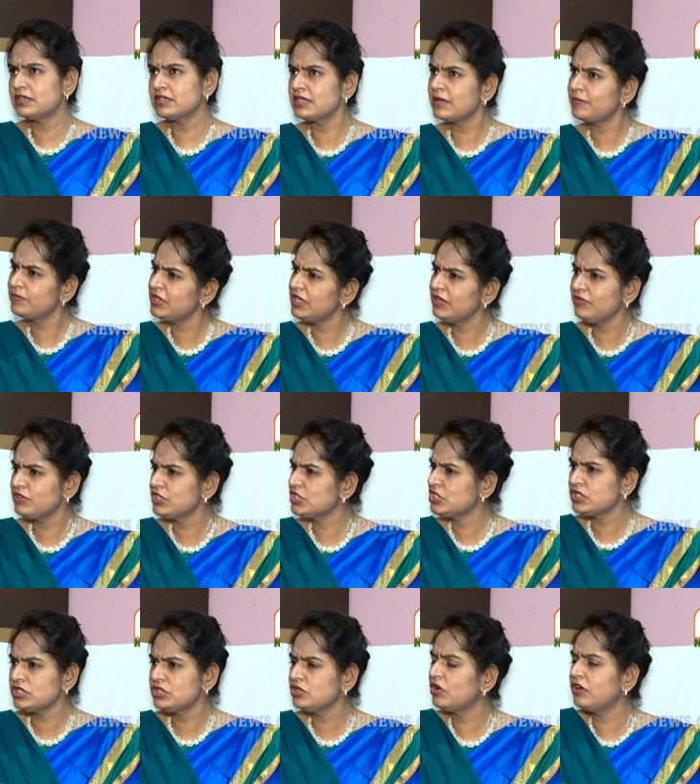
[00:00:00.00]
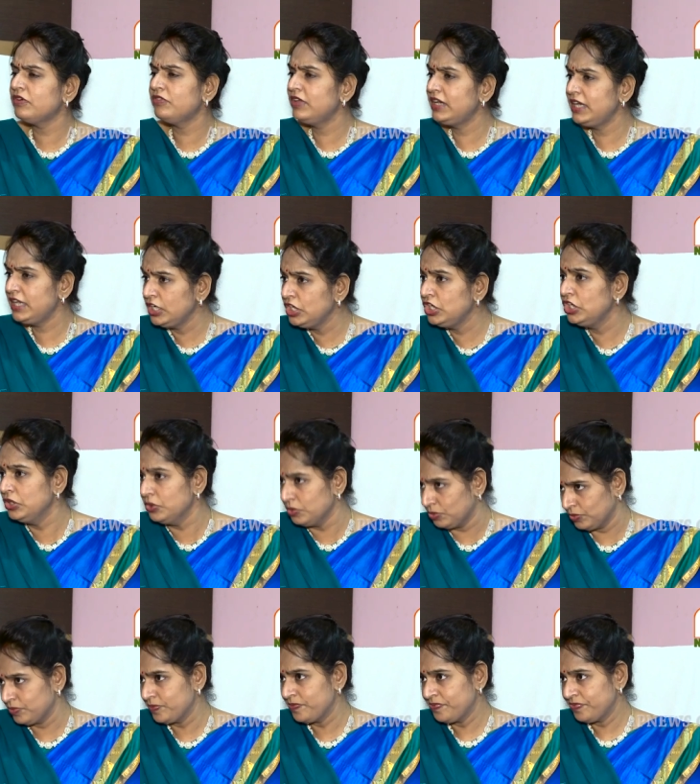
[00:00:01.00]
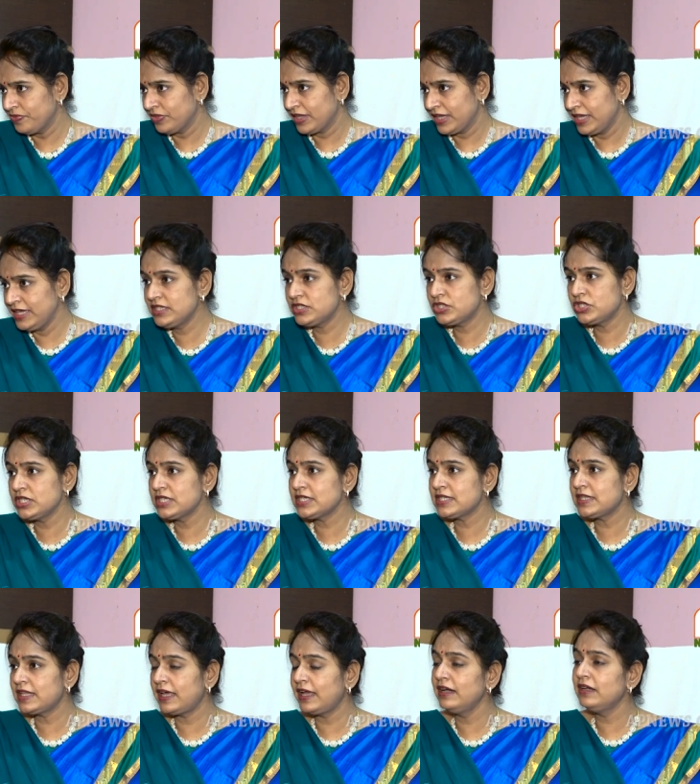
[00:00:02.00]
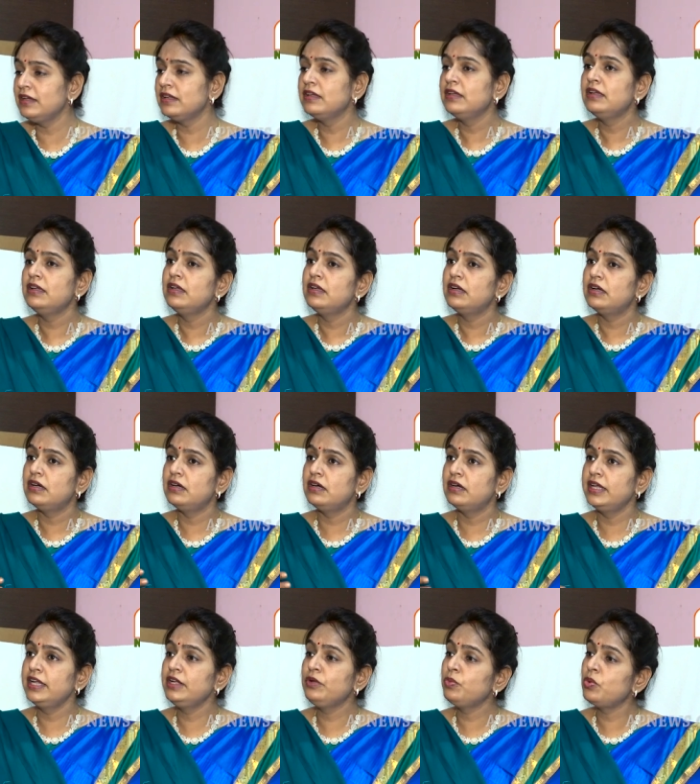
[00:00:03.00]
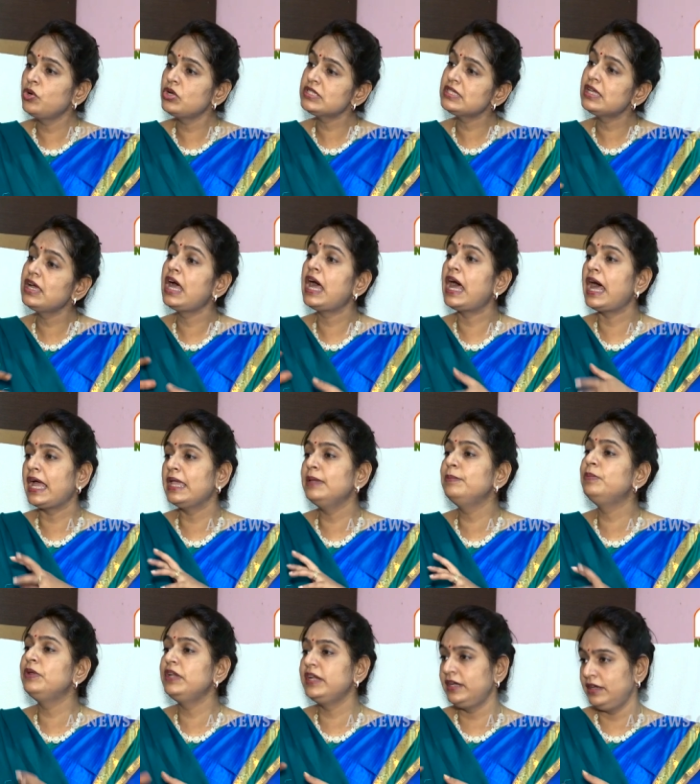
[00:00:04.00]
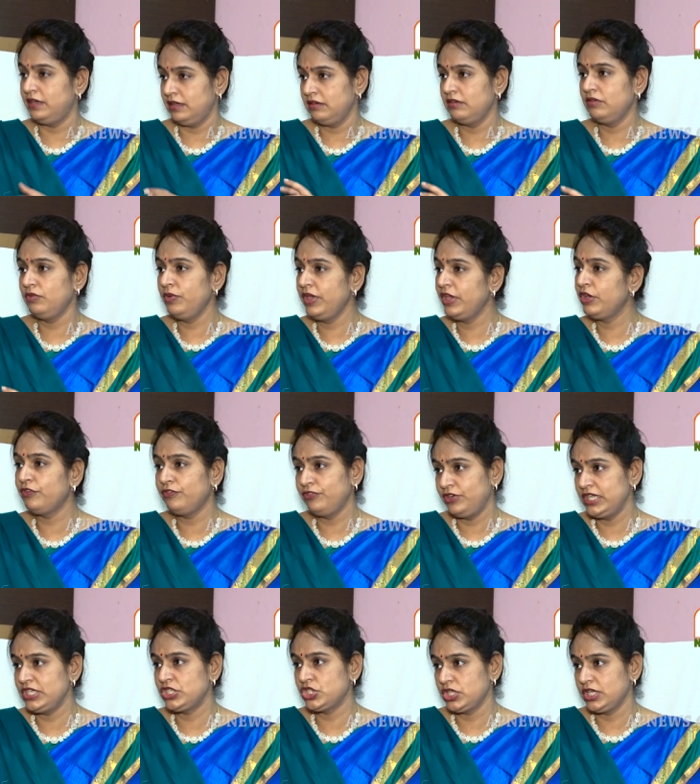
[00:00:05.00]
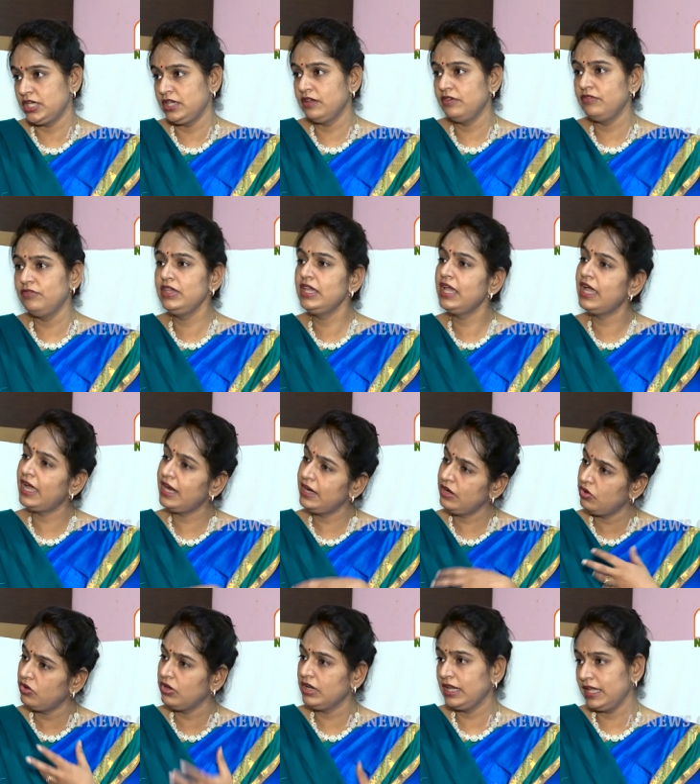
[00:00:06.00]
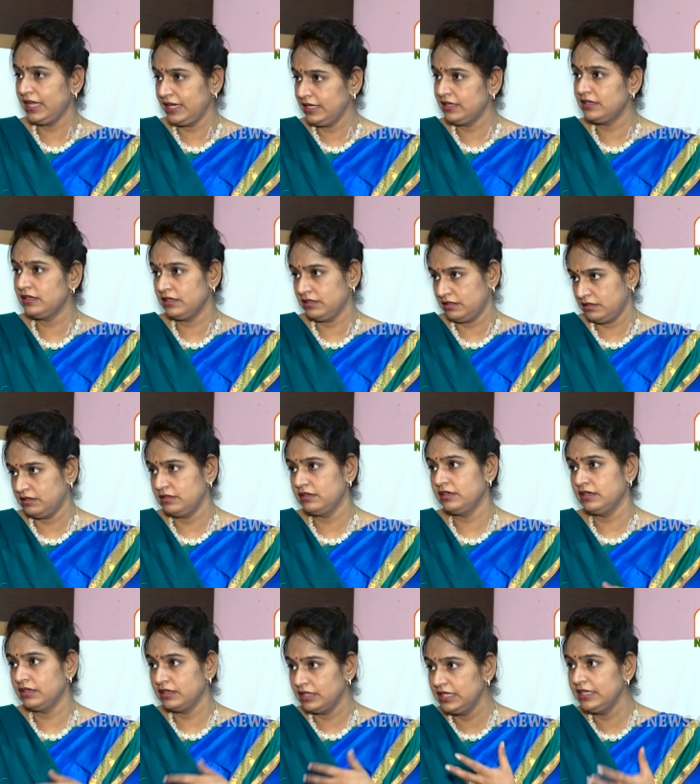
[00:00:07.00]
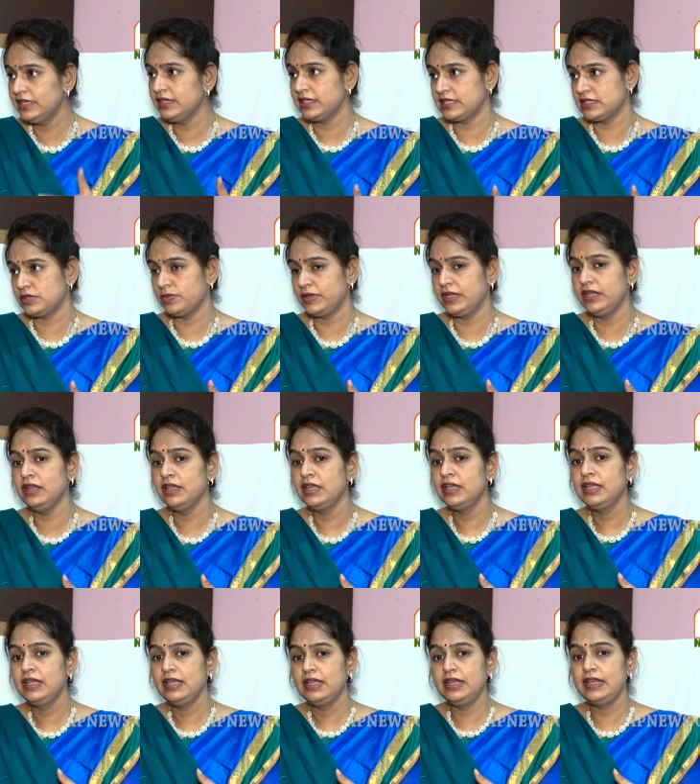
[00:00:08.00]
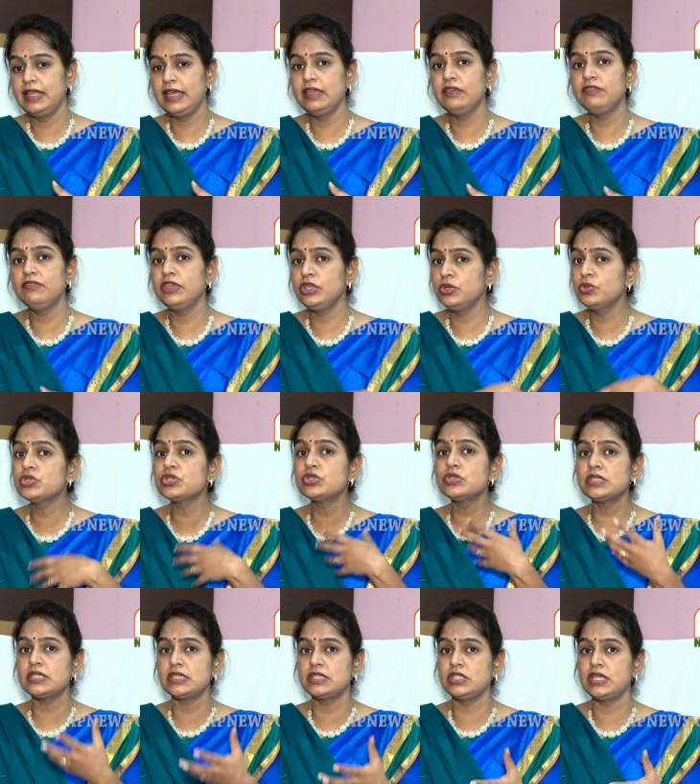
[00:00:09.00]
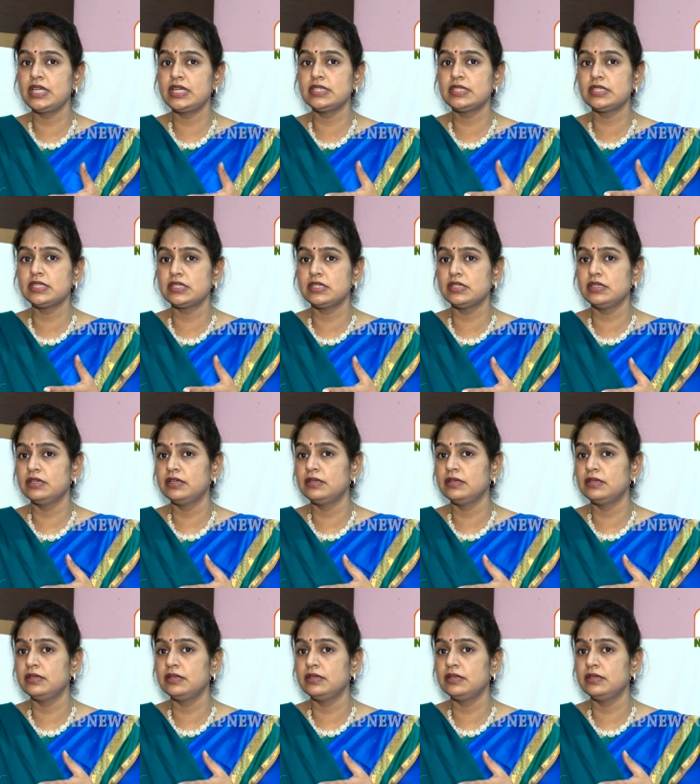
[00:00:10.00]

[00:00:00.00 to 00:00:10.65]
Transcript: something which is not very new. It's just that it was a hybrid way of teaching. We had online earlier as well, like we used to suggest